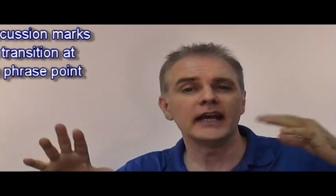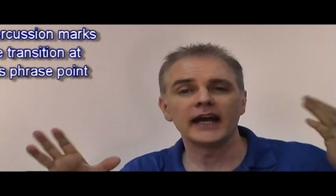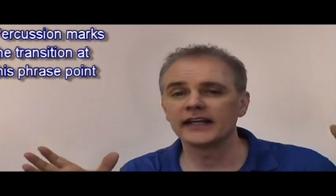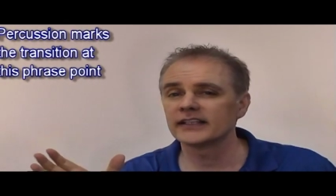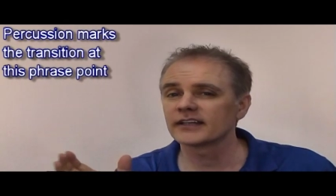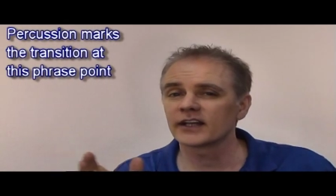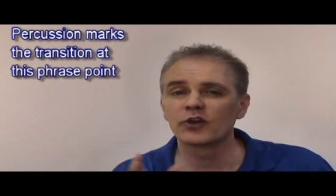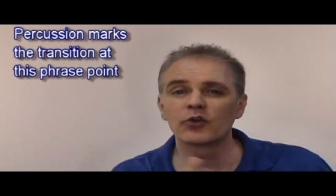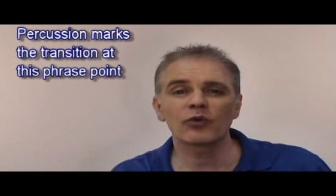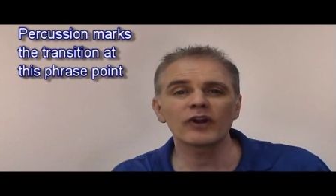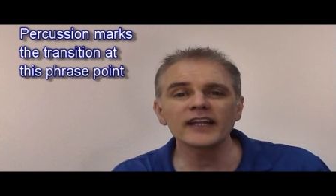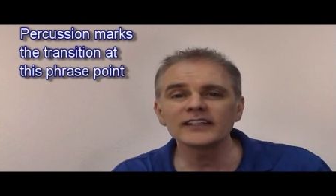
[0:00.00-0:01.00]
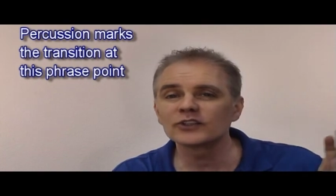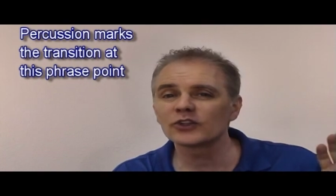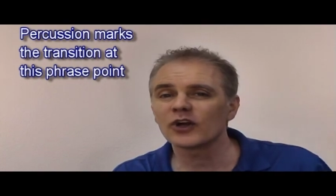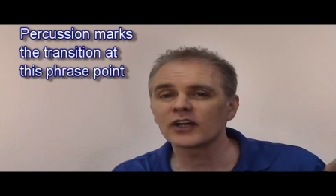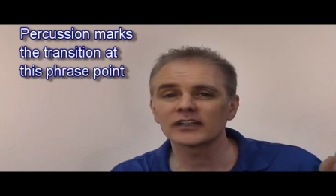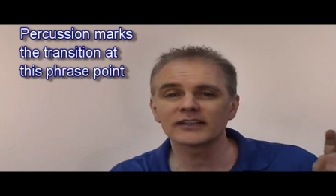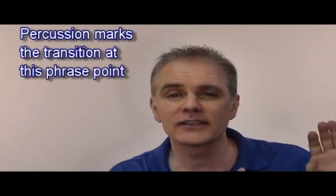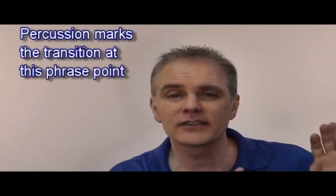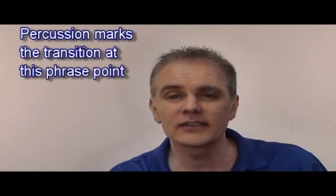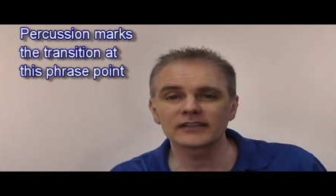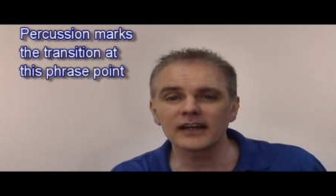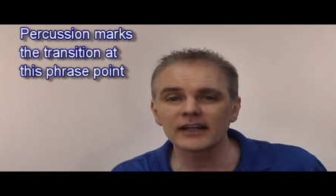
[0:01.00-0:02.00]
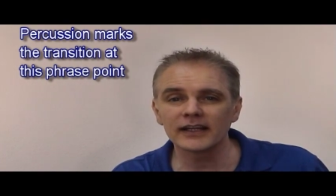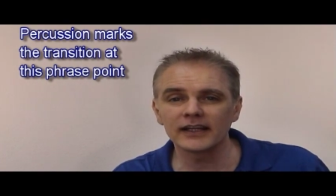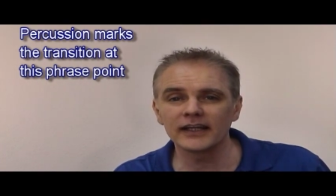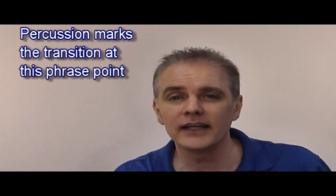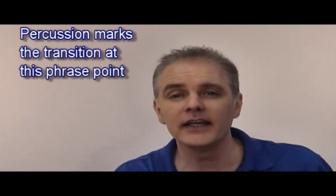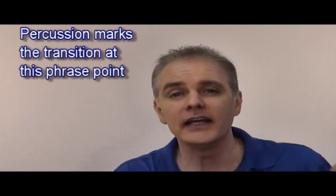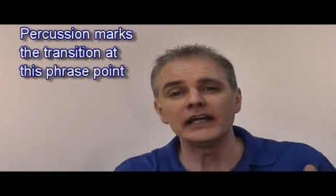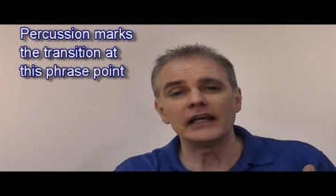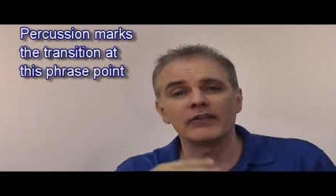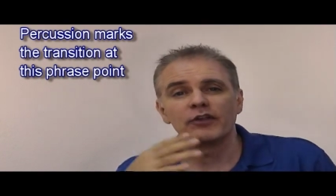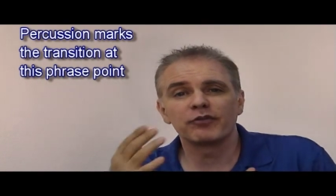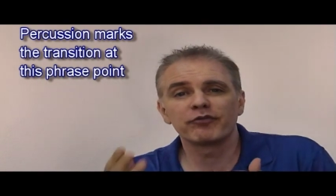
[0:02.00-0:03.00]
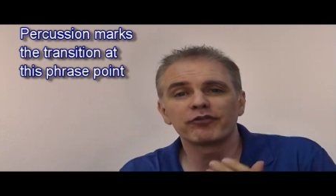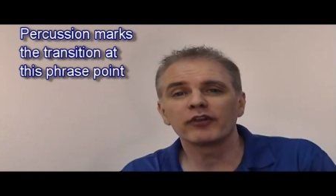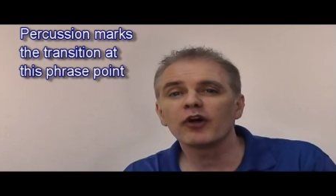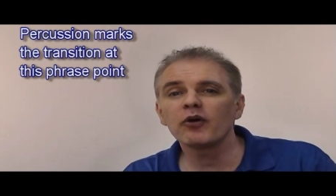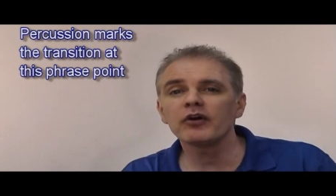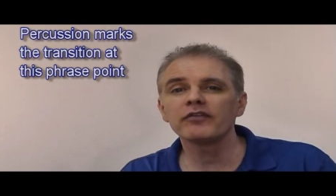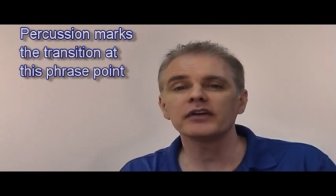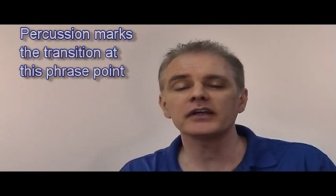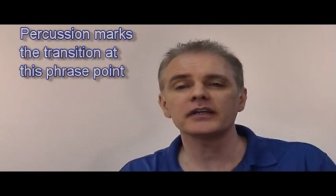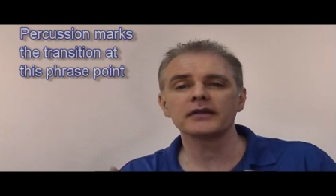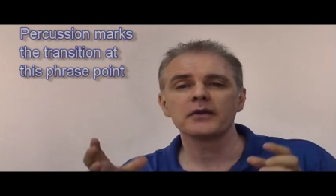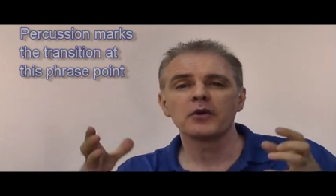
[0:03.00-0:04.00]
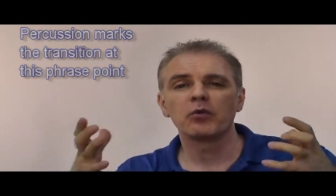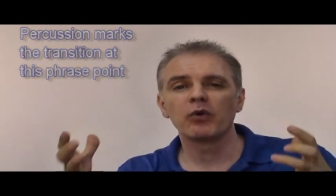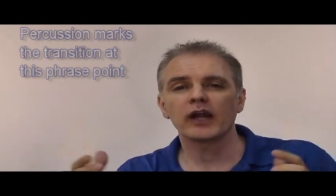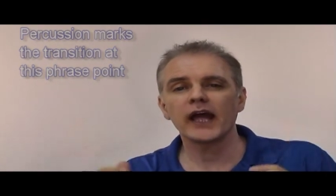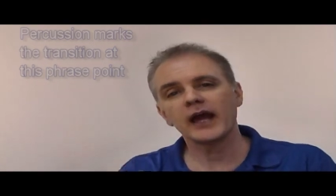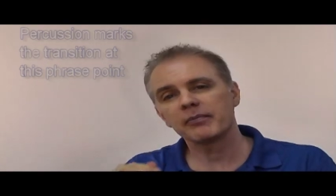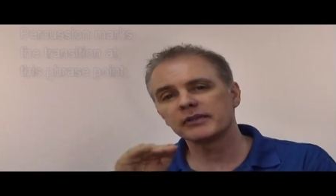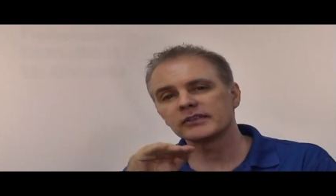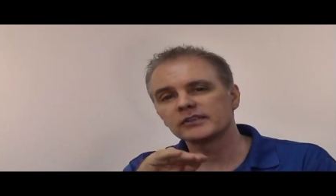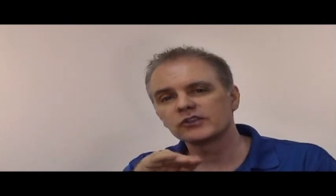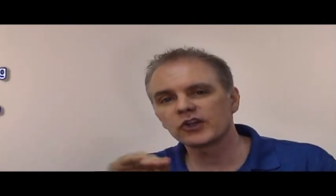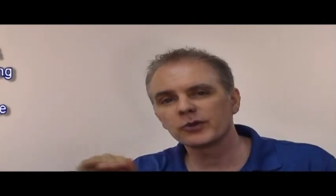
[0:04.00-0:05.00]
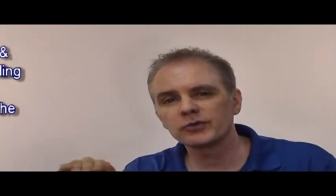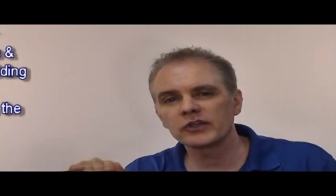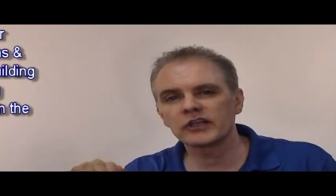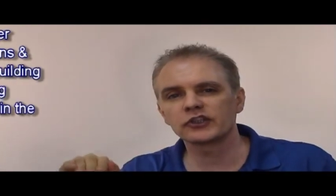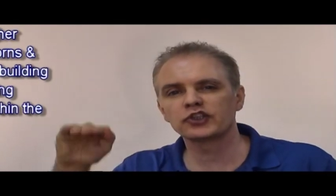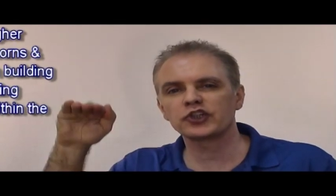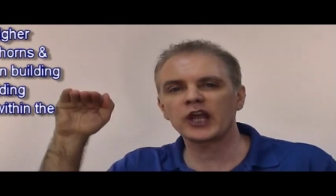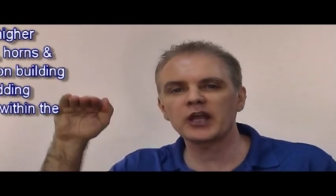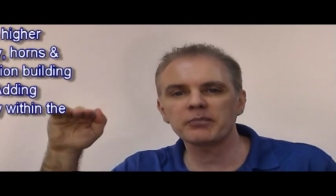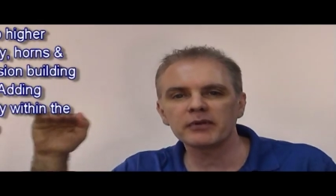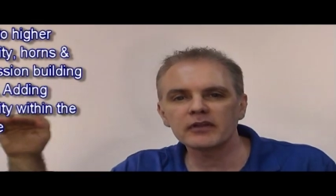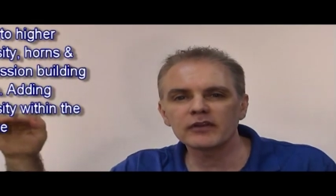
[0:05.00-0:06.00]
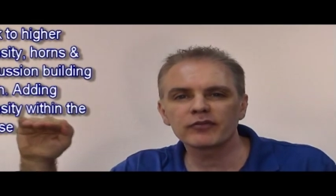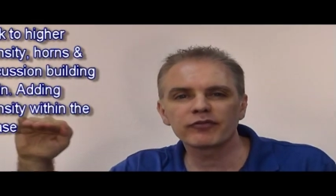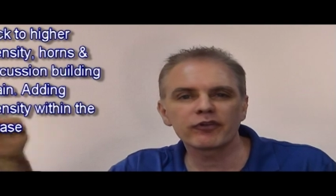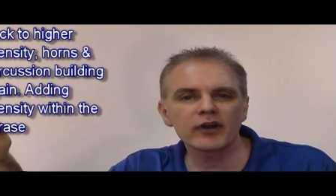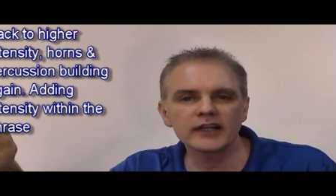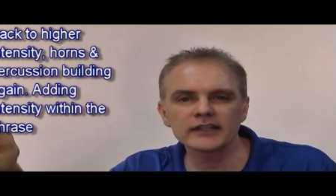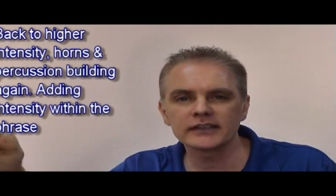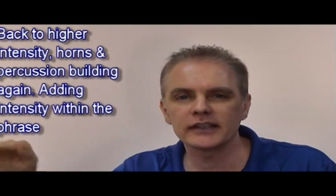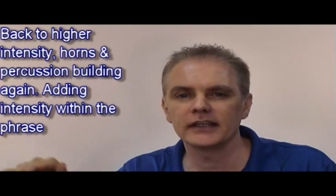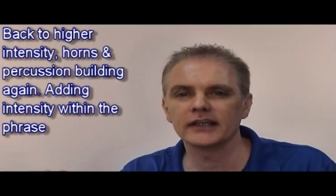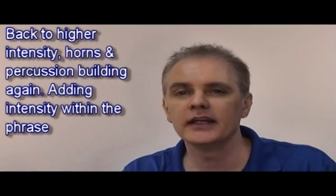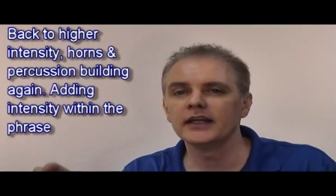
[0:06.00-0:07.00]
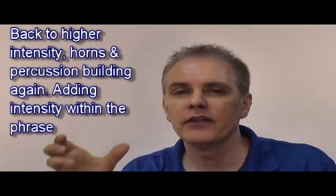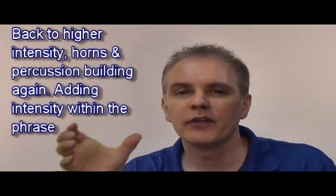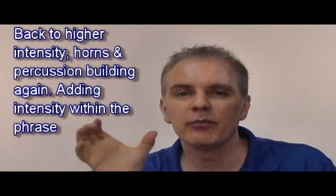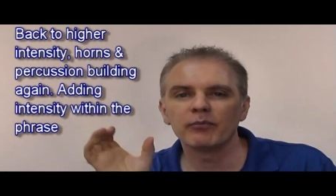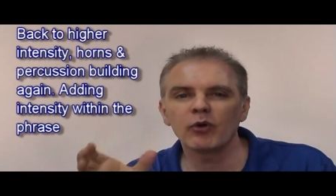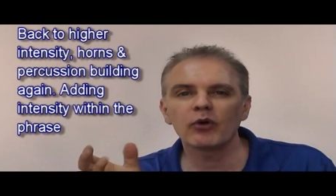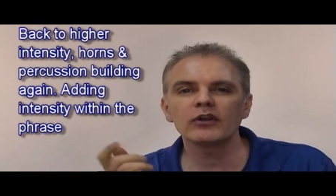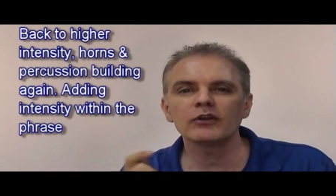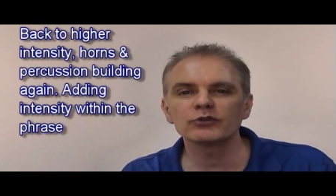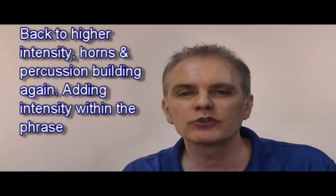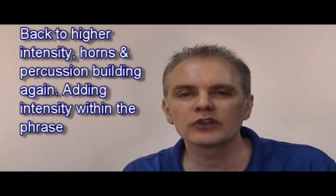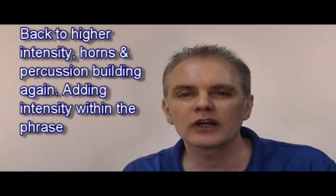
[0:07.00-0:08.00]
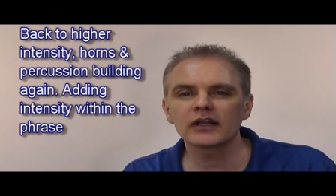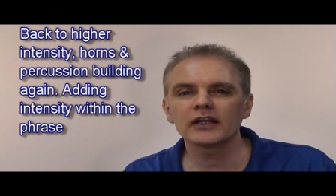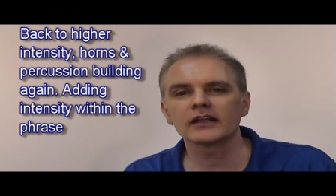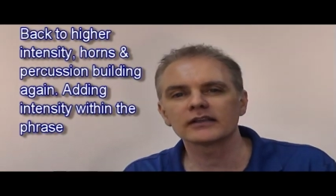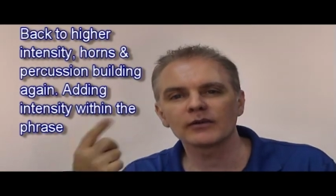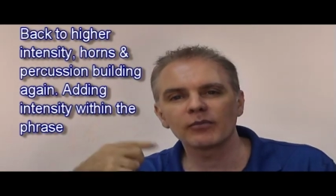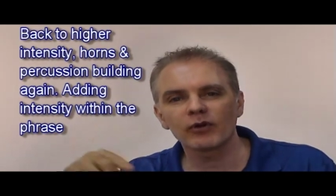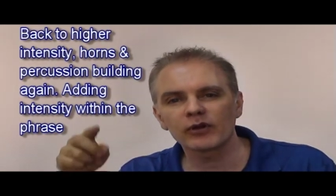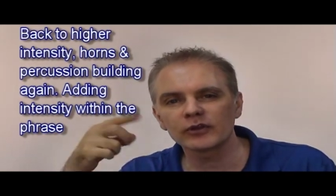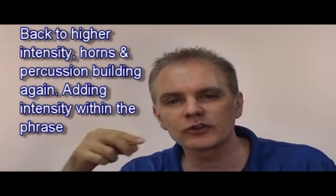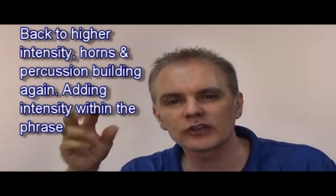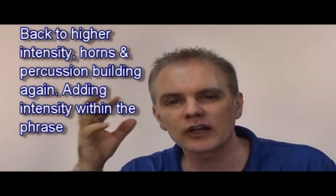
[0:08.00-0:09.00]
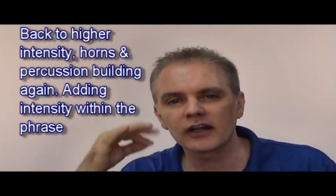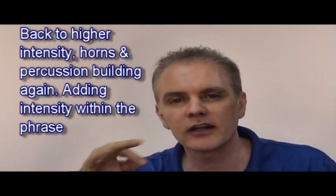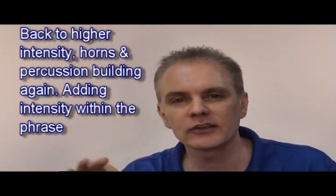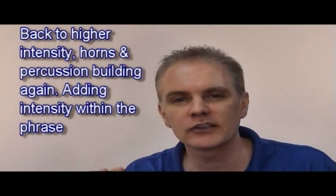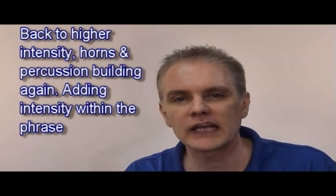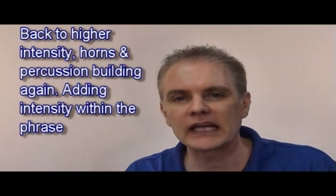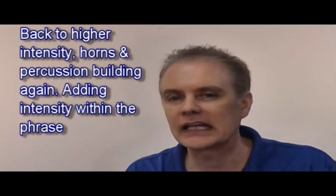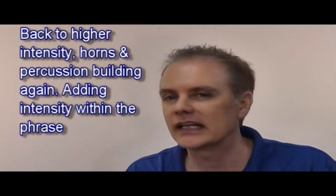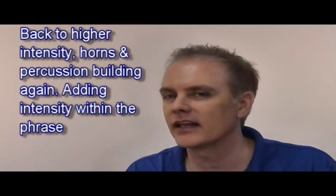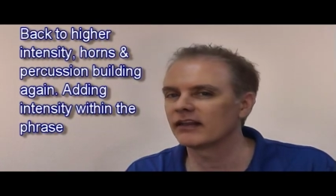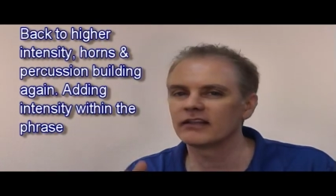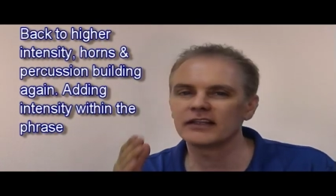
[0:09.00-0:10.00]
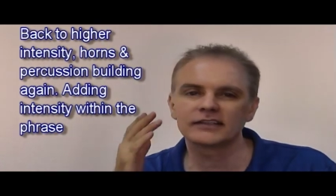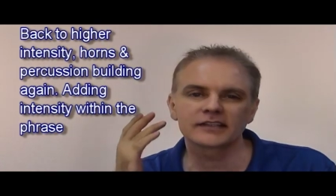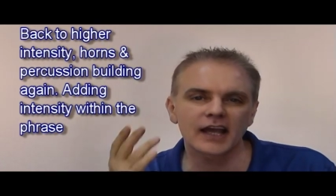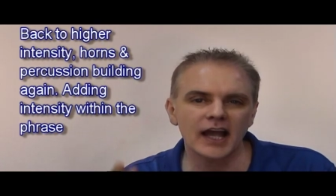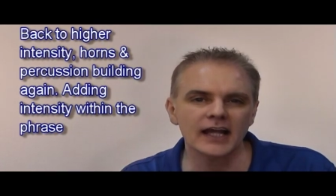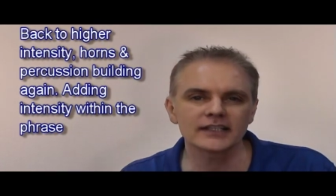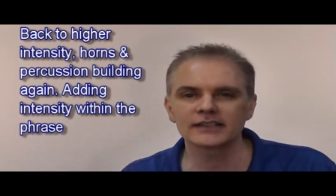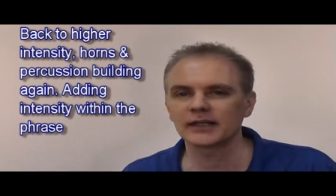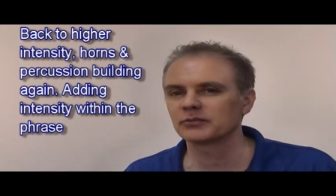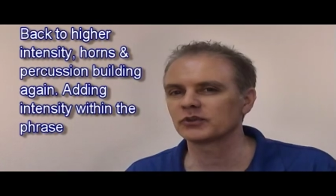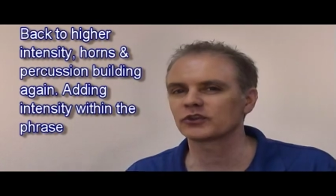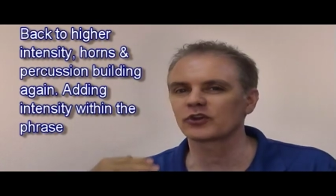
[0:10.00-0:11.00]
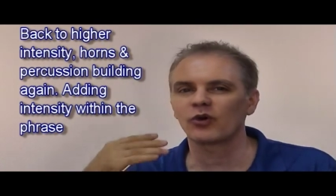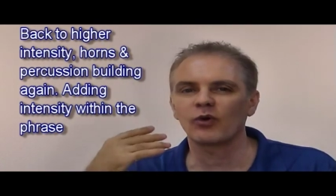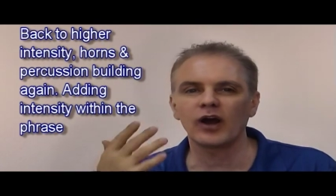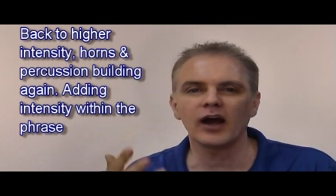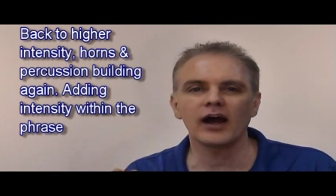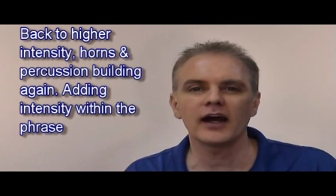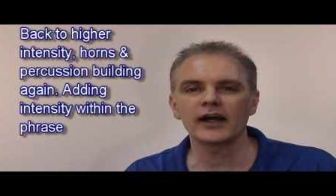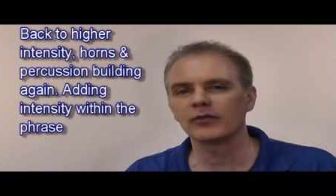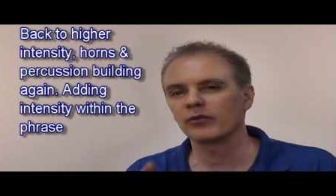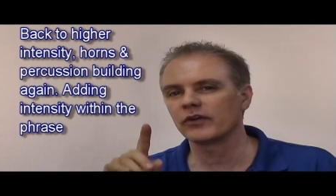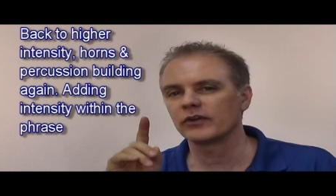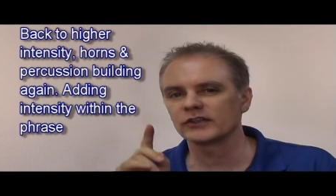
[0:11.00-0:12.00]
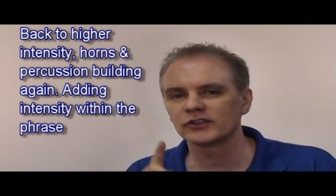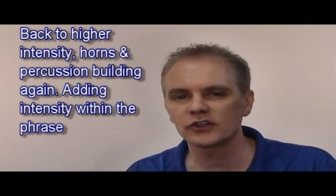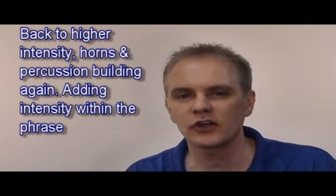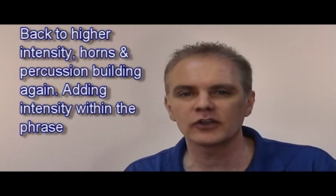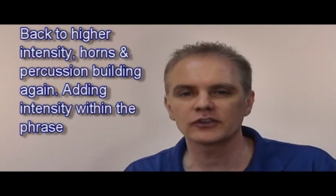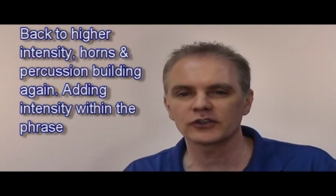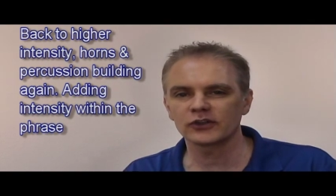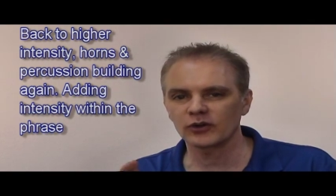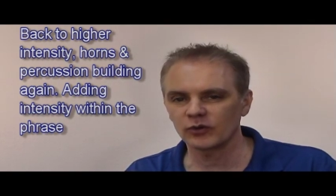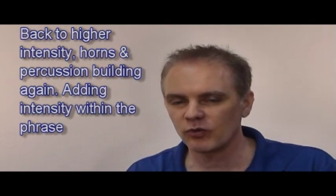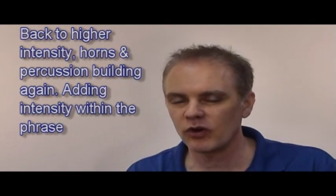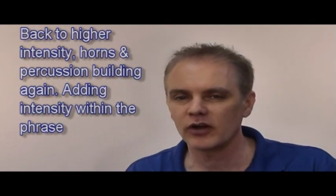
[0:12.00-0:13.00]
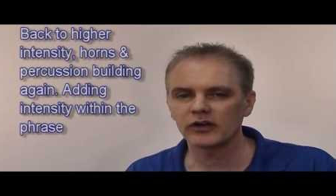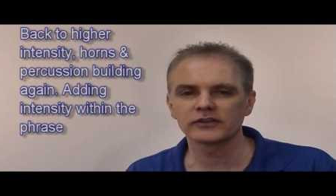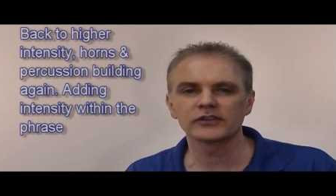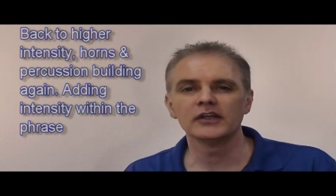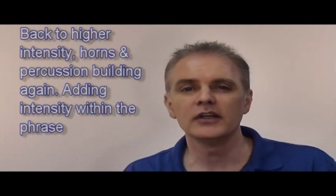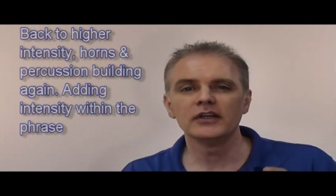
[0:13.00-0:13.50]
And it's a great song to study, the flow of it, what happens in terms of the shape in the phrasing. The more you study it, the more you'll start understanding it, and these concepts just go on, whether it's salsa or waltz.